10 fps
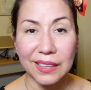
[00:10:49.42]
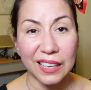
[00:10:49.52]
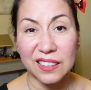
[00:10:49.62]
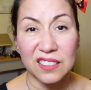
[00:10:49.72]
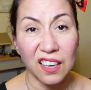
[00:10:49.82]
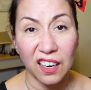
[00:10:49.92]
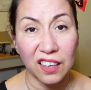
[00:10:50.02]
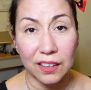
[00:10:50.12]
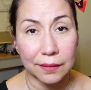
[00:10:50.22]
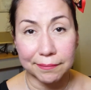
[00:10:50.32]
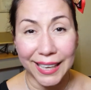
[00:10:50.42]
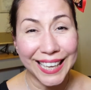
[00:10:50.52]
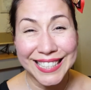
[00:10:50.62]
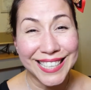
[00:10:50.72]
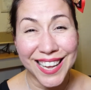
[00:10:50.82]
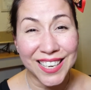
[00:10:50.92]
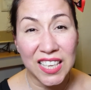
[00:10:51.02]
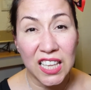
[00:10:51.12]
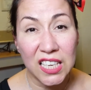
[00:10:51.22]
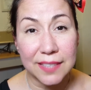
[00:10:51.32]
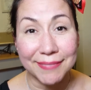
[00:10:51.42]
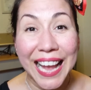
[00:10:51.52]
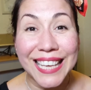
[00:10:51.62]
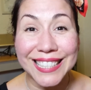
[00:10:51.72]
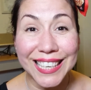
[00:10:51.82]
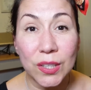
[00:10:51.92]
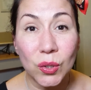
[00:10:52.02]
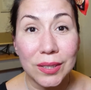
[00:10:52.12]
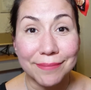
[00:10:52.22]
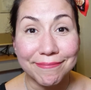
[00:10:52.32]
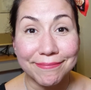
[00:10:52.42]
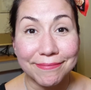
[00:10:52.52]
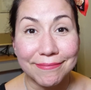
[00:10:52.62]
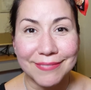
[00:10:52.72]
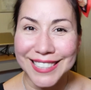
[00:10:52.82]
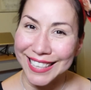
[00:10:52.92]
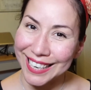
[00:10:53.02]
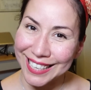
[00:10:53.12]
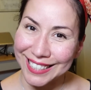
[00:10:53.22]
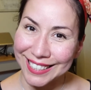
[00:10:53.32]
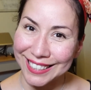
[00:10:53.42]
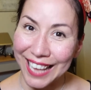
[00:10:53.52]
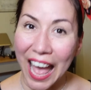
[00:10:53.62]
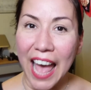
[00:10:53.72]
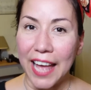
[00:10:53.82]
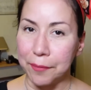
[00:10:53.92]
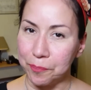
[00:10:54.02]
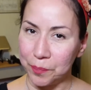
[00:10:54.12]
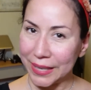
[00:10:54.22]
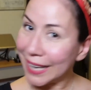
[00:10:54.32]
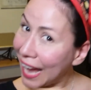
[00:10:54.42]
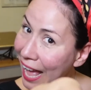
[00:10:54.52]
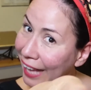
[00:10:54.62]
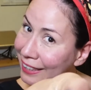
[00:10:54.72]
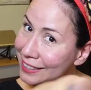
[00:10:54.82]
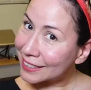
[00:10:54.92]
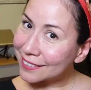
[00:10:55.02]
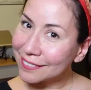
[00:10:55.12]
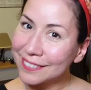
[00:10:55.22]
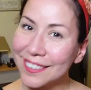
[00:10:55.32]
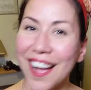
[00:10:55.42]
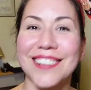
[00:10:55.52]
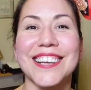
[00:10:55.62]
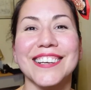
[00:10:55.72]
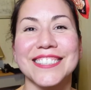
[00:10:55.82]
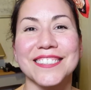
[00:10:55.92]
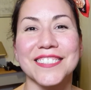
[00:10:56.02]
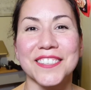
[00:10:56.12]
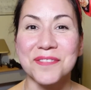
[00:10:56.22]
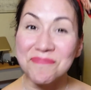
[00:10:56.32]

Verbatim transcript: it's not good. It's not a good look. Stay cool. Stay nice. And be kind. I'll talk to you soon.